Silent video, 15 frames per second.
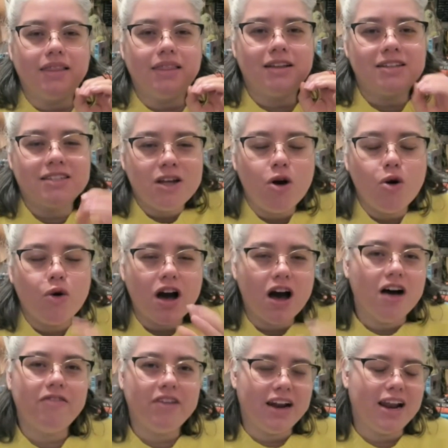There's no
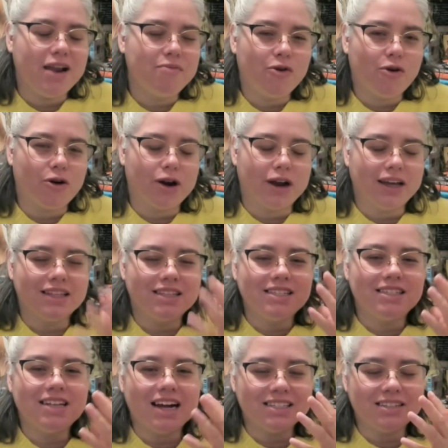coven anymore. This
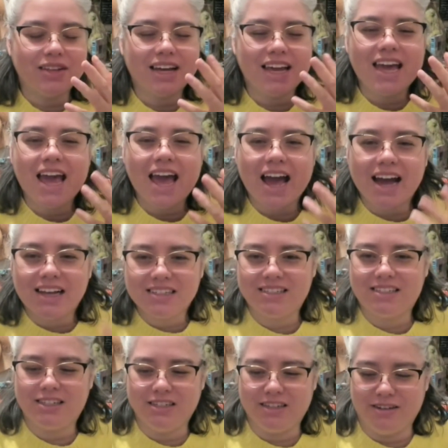is not something he has
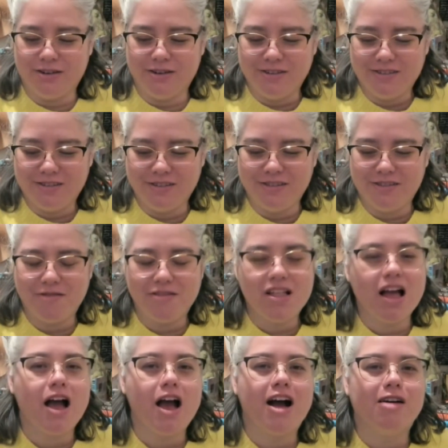to do.
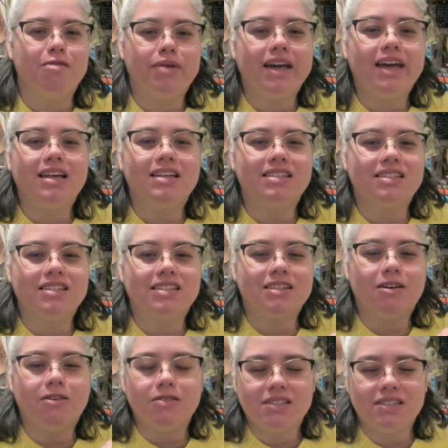But he's just
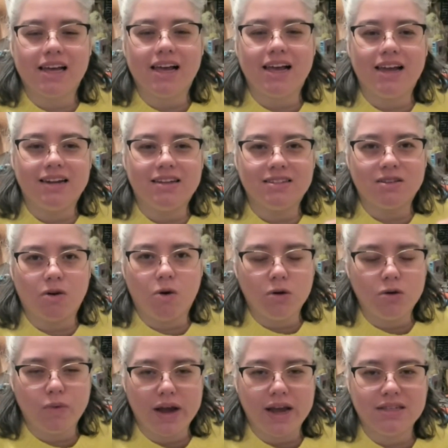so set in his
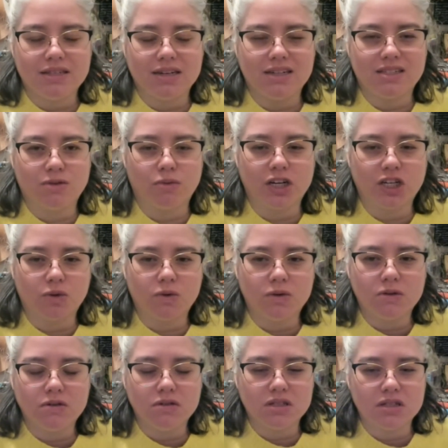old ways and his
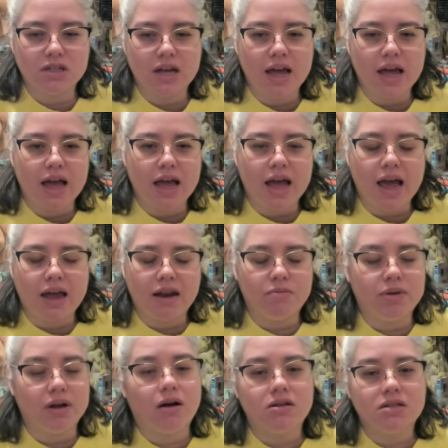rituals.
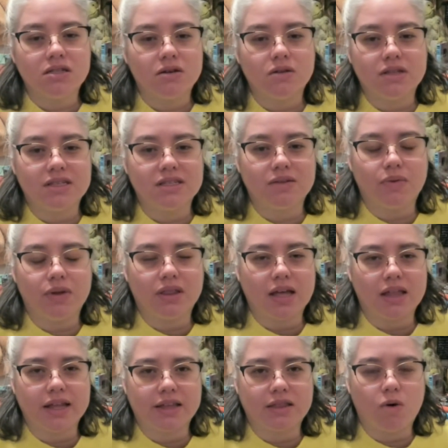And but also this is something
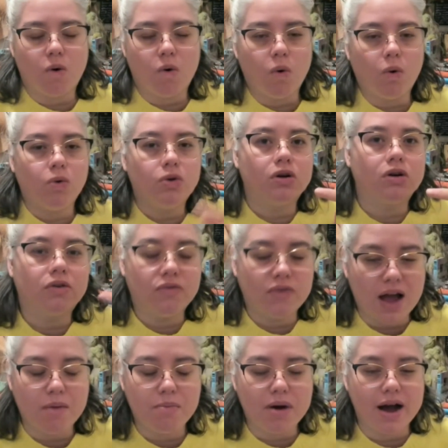that like the older
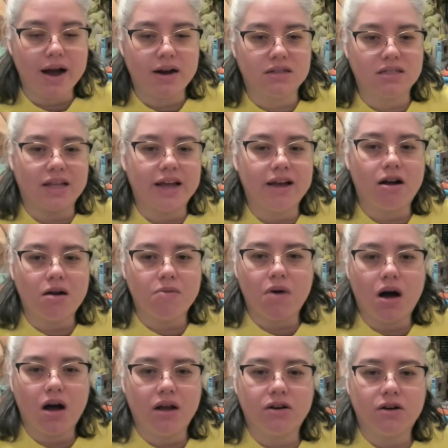vampires like
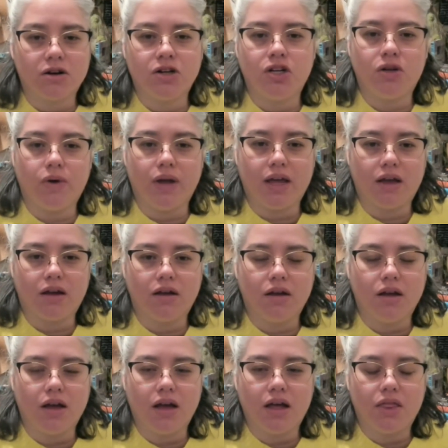Armand are doing.
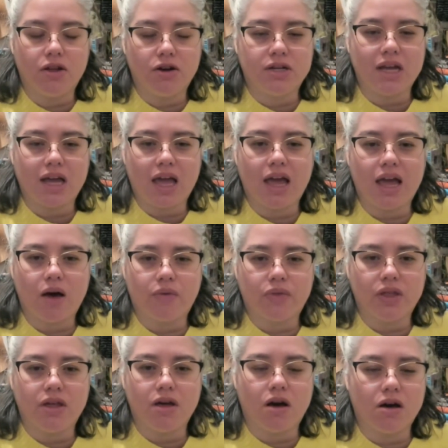They're taking out
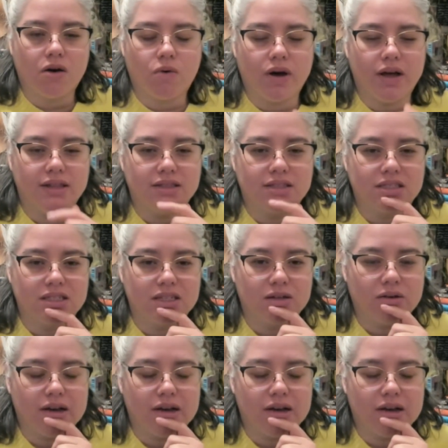the young ones.